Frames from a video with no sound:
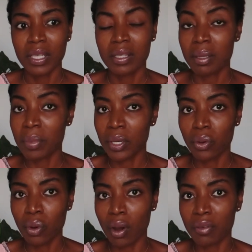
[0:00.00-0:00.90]
the
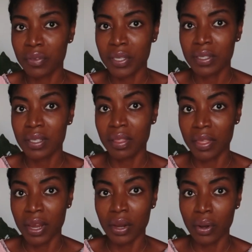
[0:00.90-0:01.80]
medical office
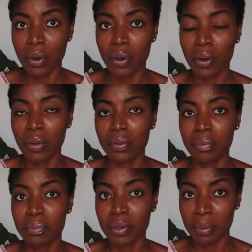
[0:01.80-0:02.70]
there on
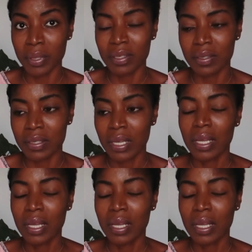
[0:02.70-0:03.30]
premise.